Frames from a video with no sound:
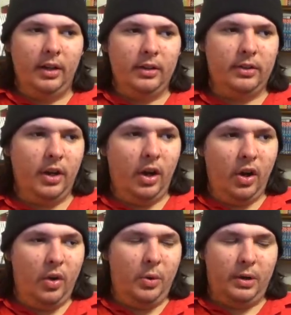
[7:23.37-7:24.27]

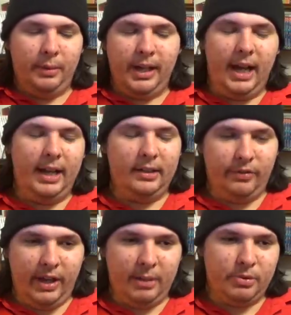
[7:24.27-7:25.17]
So we got
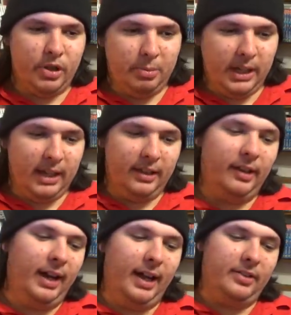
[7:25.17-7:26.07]
Phantom Troop kicking
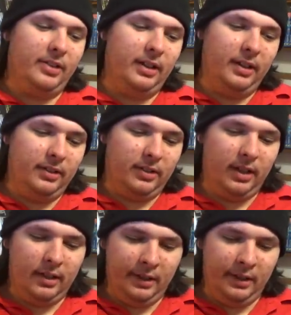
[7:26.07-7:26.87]
their asses.